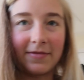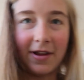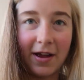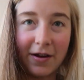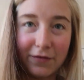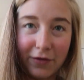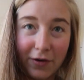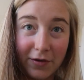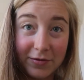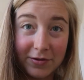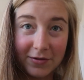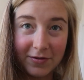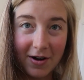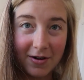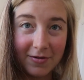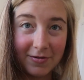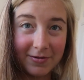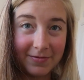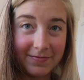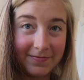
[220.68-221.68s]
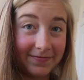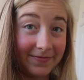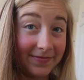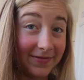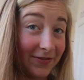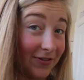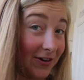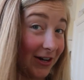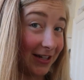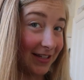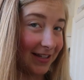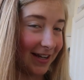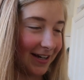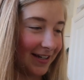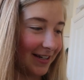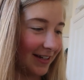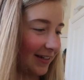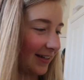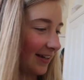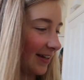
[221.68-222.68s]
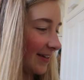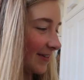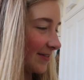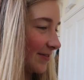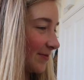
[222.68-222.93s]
like froths around. It's very exciting.